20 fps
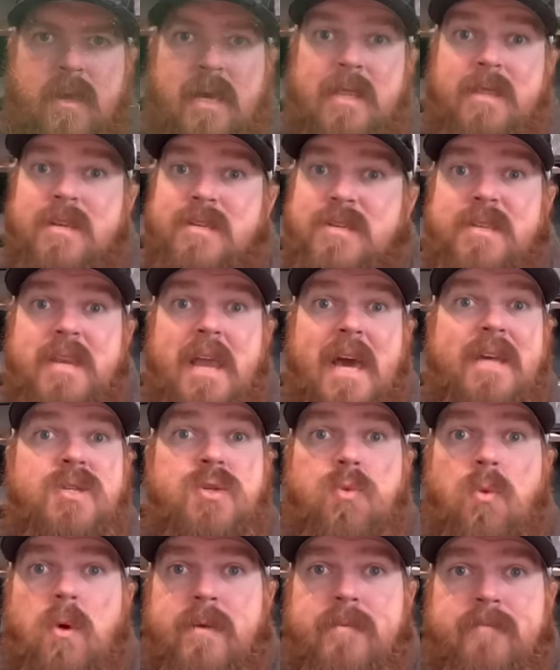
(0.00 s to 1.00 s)
This next
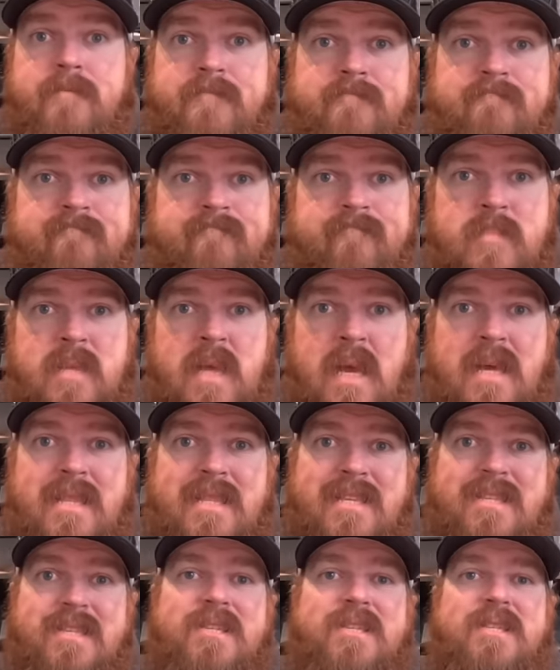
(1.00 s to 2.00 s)
one,
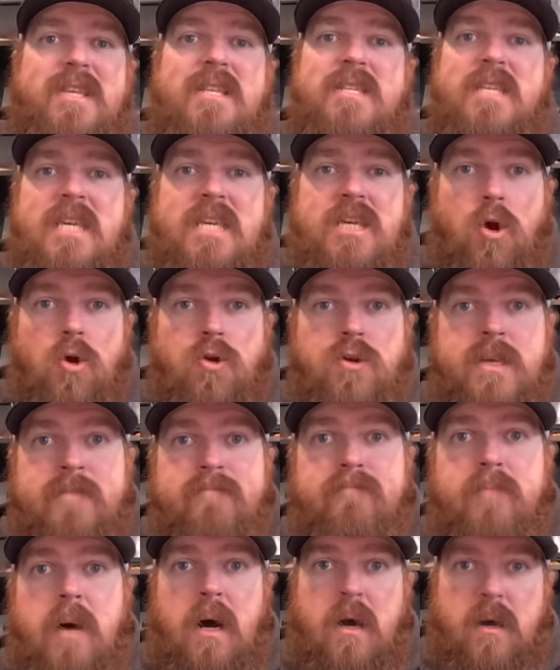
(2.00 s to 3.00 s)
this is the
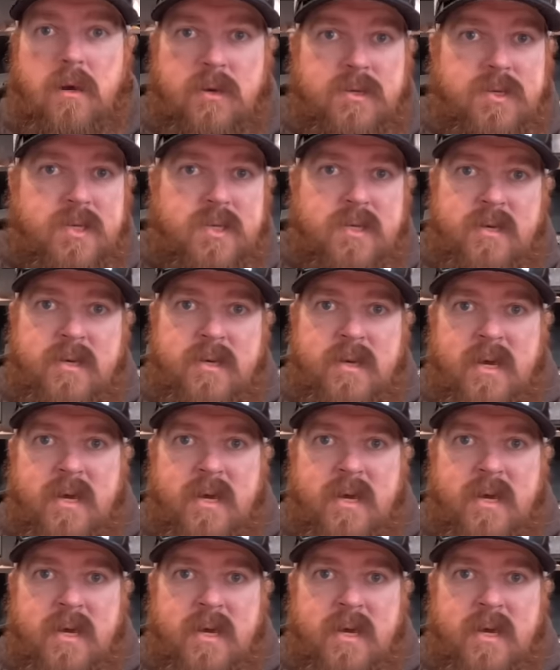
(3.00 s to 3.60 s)
TRD BugZ